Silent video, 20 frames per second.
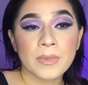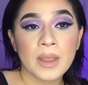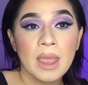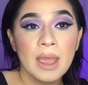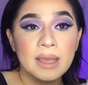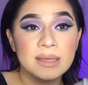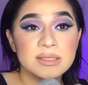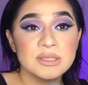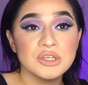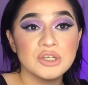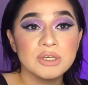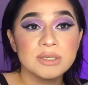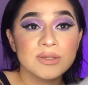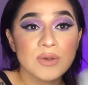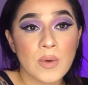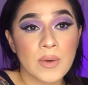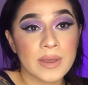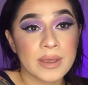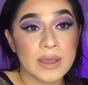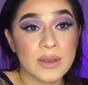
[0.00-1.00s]
I suggest
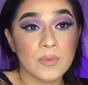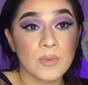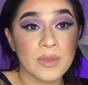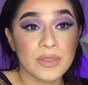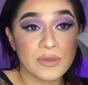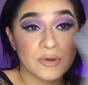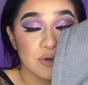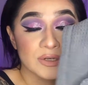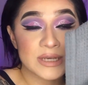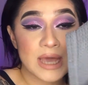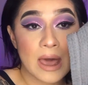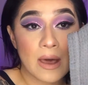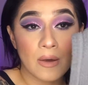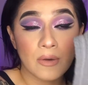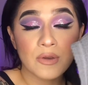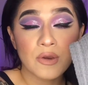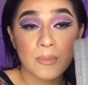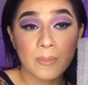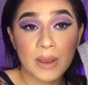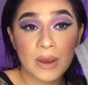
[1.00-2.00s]
going in with your towel,
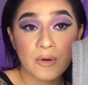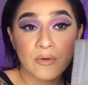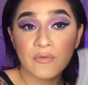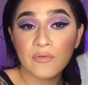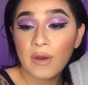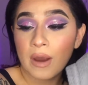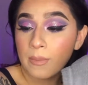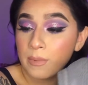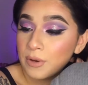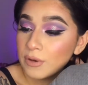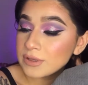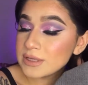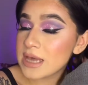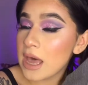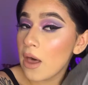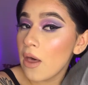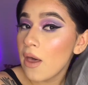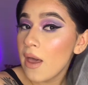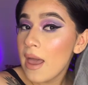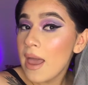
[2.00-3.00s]
your microfibrial
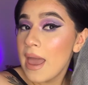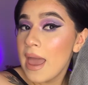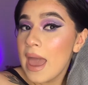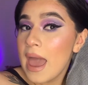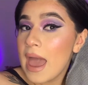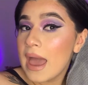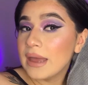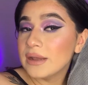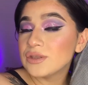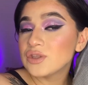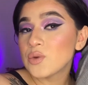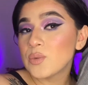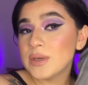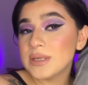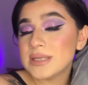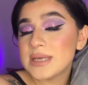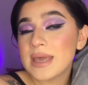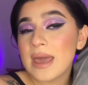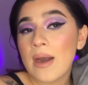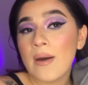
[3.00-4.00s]
towel, and
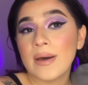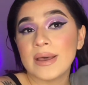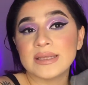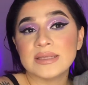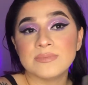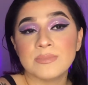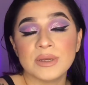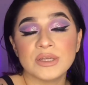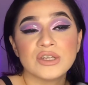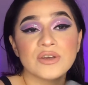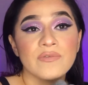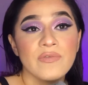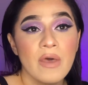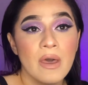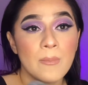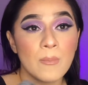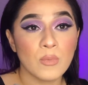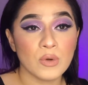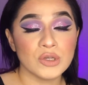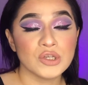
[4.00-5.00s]
squeezing out as much of
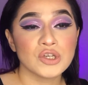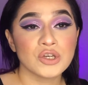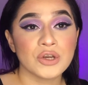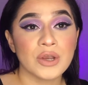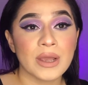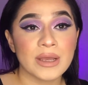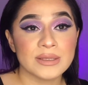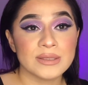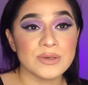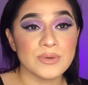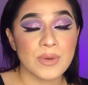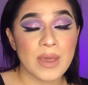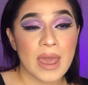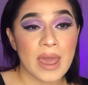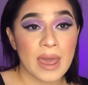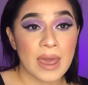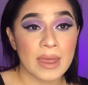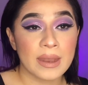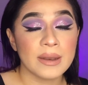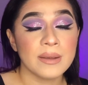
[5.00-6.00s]
that moisture as you
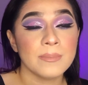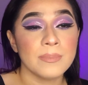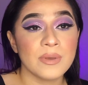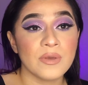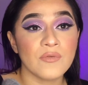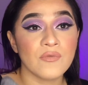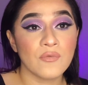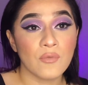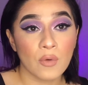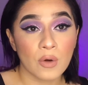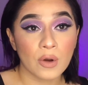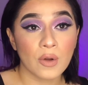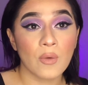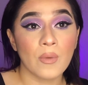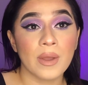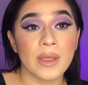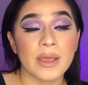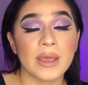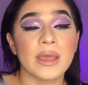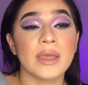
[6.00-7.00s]
can before
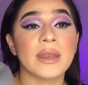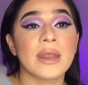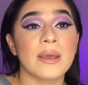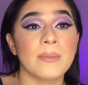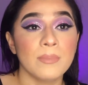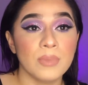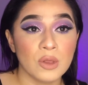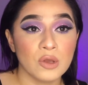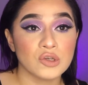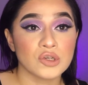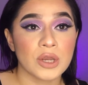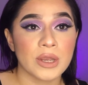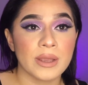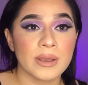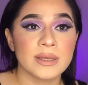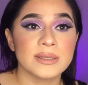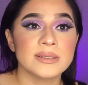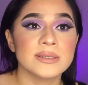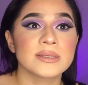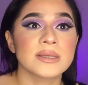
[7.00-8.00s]
going in and blow drying,
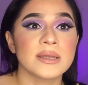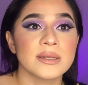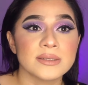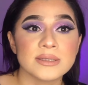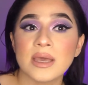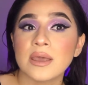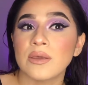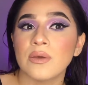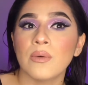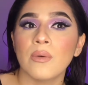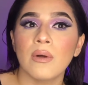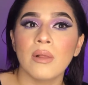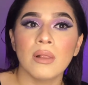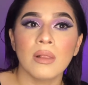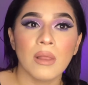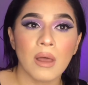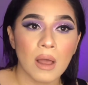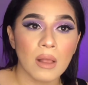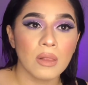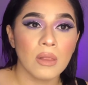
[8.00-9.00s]
because it's going to take you a
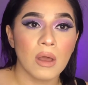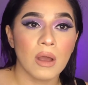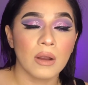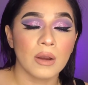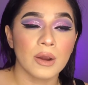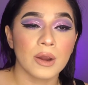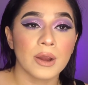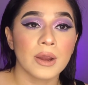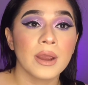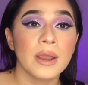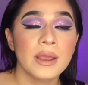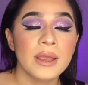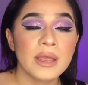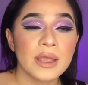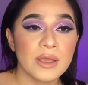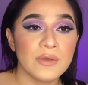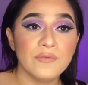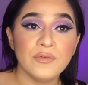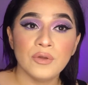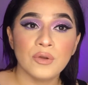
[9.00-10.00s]
lot longer
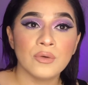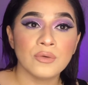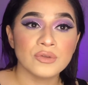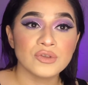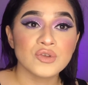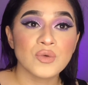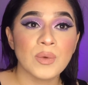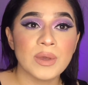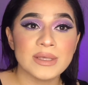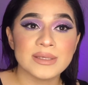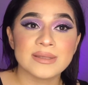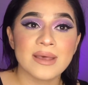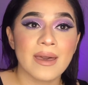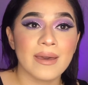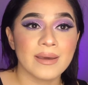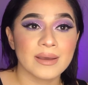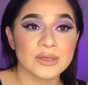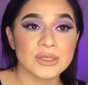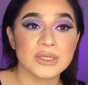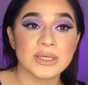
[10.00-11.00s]
if you don't squeeze that
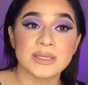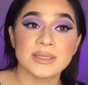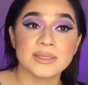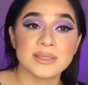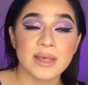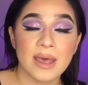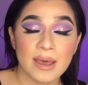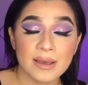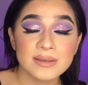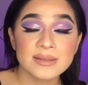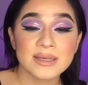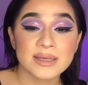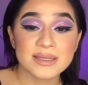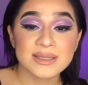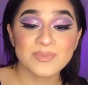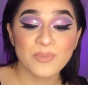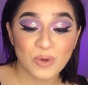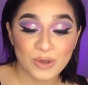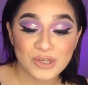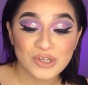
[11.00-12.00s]
excess
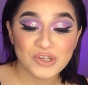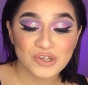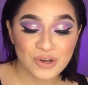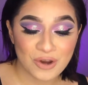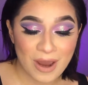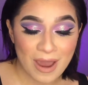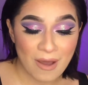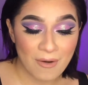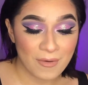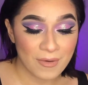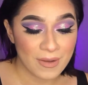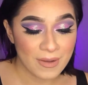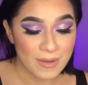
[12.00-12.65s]
moisture out.